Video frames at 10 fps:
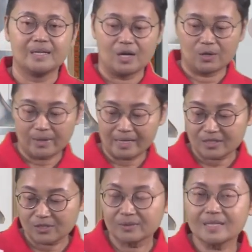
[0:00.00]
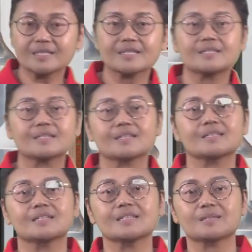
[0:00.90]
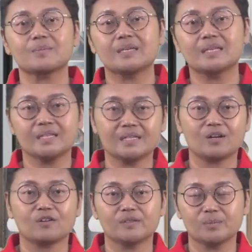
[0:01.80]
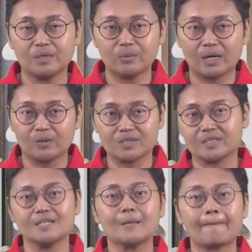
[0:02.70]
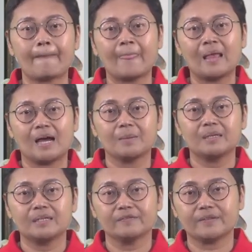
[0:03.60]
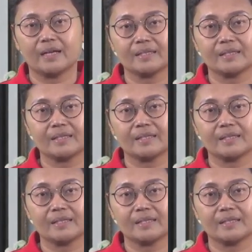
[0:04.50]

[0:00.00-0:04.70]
All right. So this is just the beginning of the BYOC. I believe that